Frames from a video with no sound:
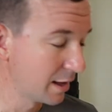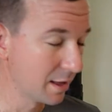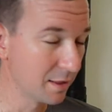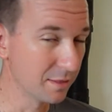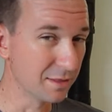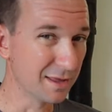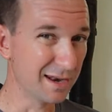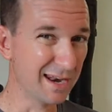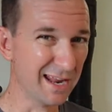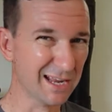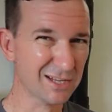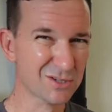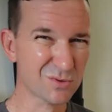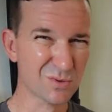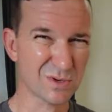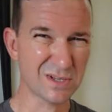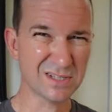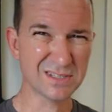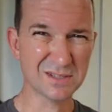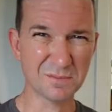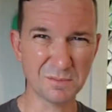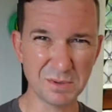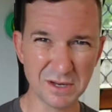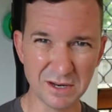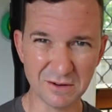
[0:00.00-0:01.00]
The next
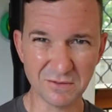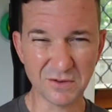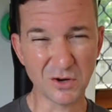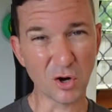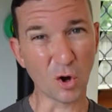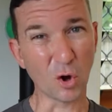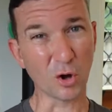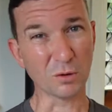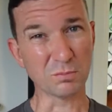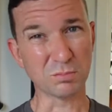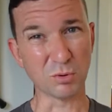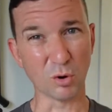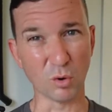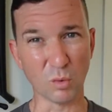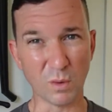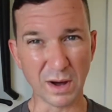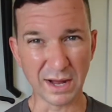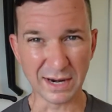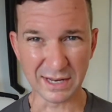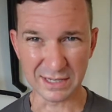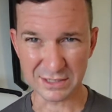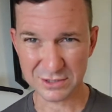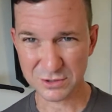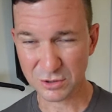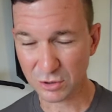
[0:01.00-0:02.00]
one's a bit of an oddball
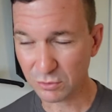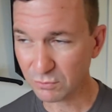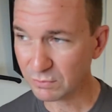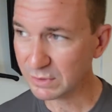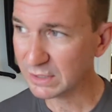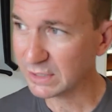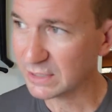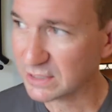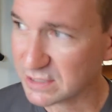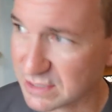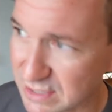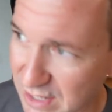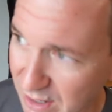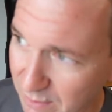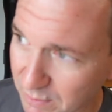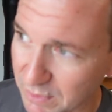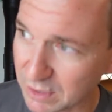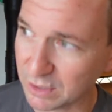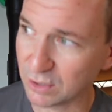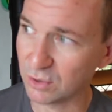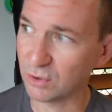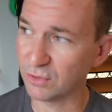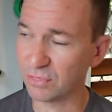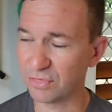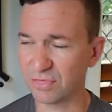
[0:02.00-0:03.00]
one. It's not really something
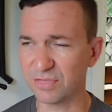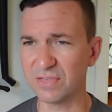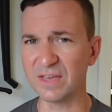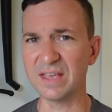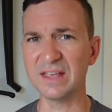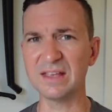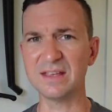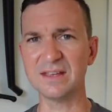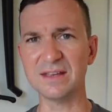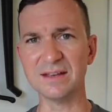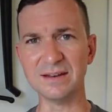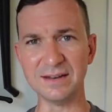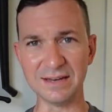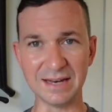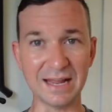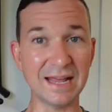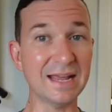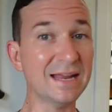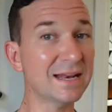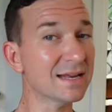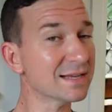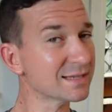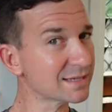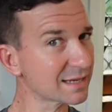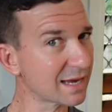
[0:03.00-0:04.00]
you think you
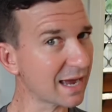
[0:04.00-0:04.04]
need as a